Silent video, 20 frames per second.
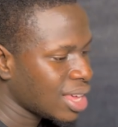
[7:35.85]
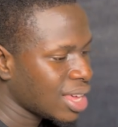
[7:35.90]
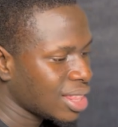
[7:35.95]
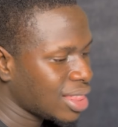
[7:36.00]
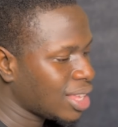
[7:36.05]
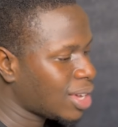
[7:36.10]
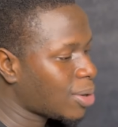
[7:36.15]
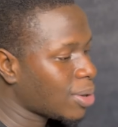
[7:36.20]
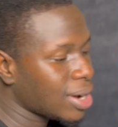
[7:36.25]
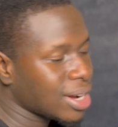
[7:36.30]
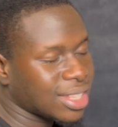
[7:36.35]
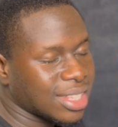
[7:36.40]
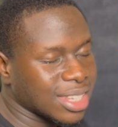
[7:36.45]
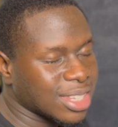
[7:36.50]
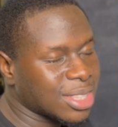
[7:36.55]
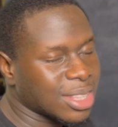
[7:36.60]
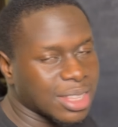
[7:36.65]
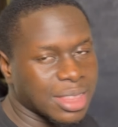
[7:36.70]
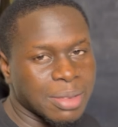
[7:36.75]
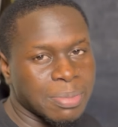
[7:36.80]
The quality
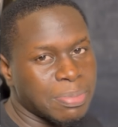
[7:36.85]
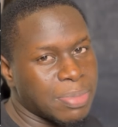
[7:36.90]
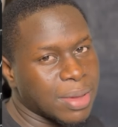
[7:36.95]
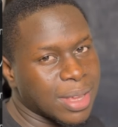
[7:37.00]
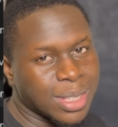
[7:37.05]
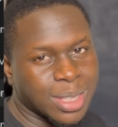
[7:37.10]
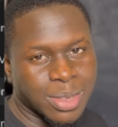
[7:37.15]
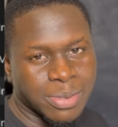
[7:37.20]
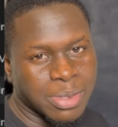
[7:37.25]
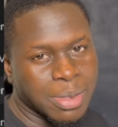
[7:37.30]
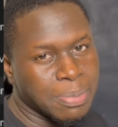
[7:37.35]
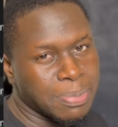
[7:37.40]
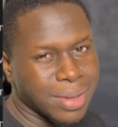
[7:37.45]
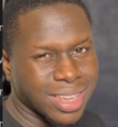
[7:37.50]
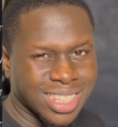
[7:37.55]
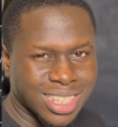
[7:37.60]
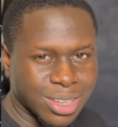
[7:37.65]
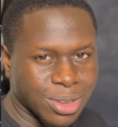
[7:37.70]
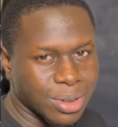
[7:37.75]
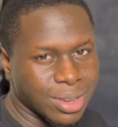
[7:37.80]
is not the best of the
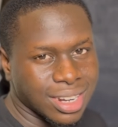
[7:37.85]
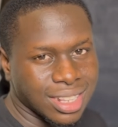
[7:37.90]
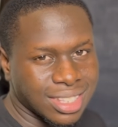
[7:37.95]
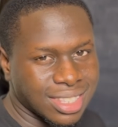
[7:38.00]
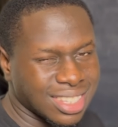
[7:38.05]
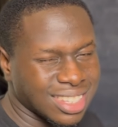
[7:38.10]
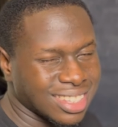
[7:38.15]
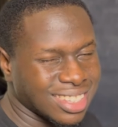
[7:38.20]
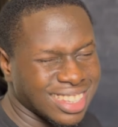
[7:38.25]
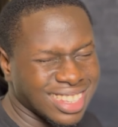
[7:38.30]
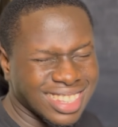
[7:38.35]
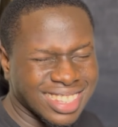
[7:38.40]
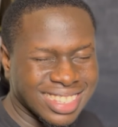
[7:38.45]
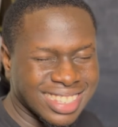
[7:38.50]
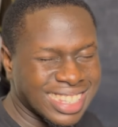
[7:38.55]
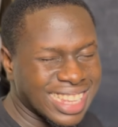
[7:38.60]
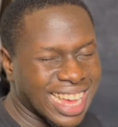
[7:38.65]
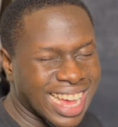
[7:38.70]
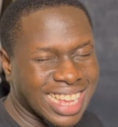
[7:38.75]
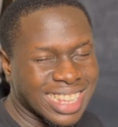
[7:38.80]
best quality. It
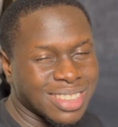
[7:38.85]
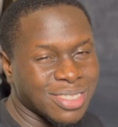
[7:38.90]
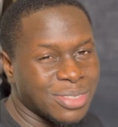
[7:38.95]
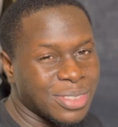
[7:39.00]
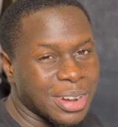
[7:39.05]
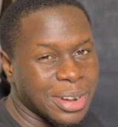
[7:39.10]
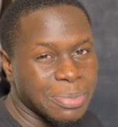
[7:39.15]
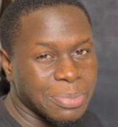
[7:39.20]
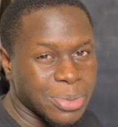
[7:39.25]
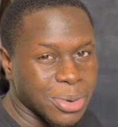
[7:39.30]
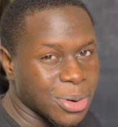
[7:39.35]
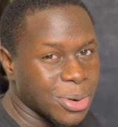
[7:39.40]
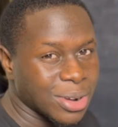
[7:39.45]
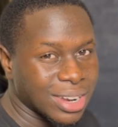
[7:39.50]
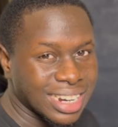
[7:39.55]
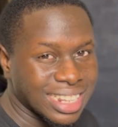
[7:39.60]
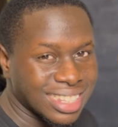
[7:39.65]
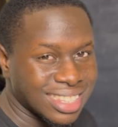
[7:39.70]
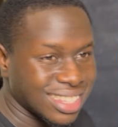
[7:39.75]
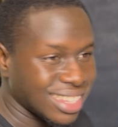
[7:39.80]
has a very poor
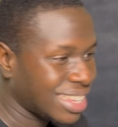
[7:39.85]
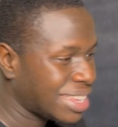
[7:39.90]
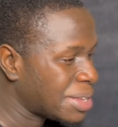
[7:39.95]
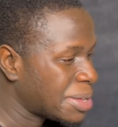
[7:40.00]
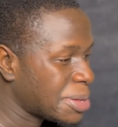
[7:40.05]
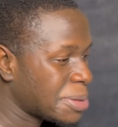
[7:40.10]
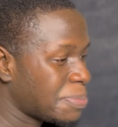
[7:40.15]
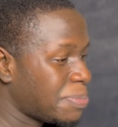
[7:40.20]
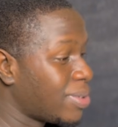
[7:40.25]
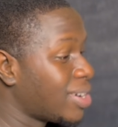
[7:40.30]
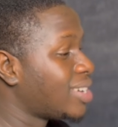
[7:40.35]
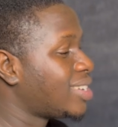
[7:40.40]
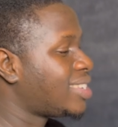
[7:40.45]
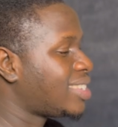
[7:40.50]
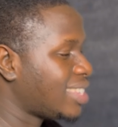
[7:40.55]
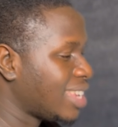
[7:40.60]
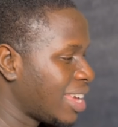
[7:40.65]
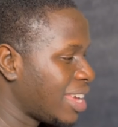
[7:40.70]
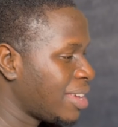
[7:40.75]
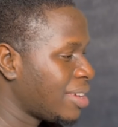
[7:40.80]
quality per
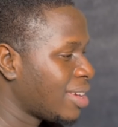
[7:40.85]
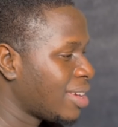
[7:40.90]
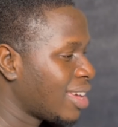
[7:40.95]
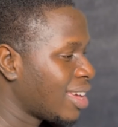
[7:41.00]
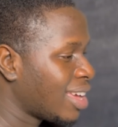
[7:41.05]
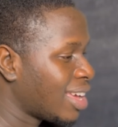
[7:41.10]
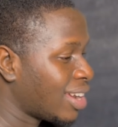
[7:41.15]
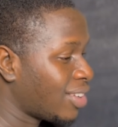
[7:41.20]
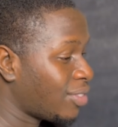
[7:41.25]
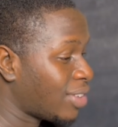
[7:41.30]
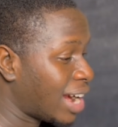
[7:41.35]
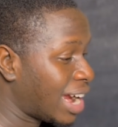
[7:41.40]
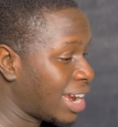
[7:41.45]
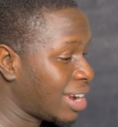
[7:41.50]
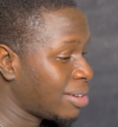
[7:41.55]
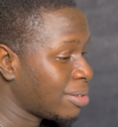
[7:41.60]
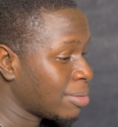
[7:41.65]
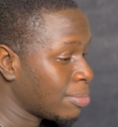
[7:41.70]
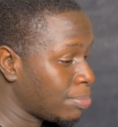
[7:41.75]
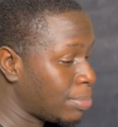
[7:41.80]
se, right?